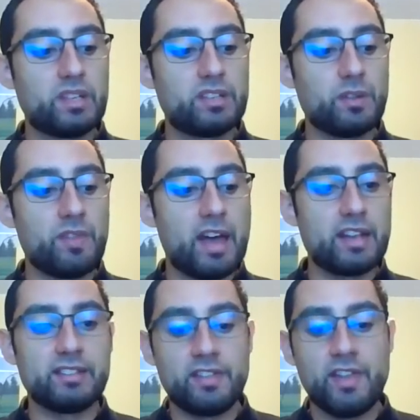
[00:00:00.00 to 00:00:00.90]
So that
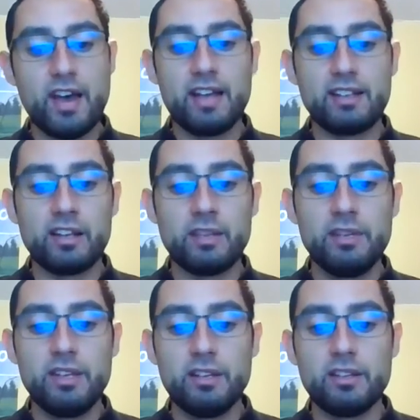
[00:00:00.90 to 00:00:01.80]
is that. Now let me
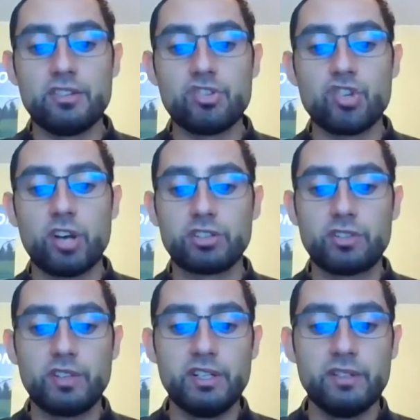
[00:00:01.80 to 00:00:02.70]
get into the share
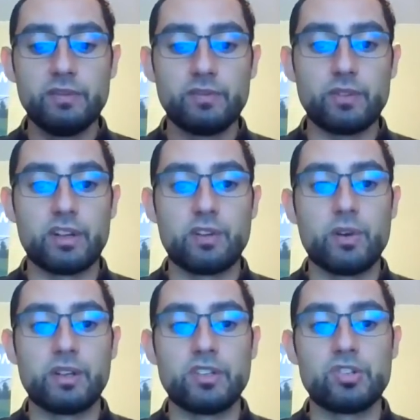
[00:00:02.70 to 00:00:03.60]
screen here so I can
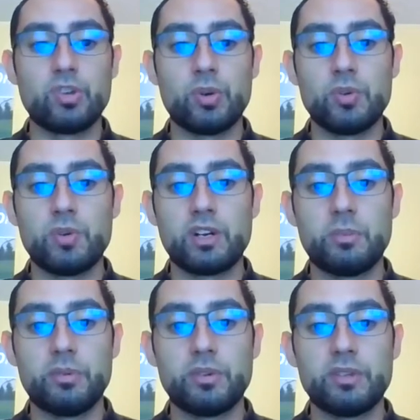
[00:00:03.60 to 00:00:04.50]
quickly show you a
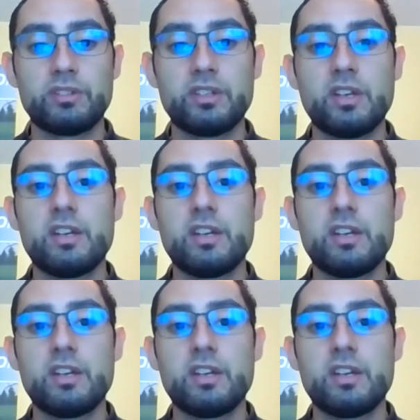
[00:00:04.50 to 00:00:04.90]
couple of things.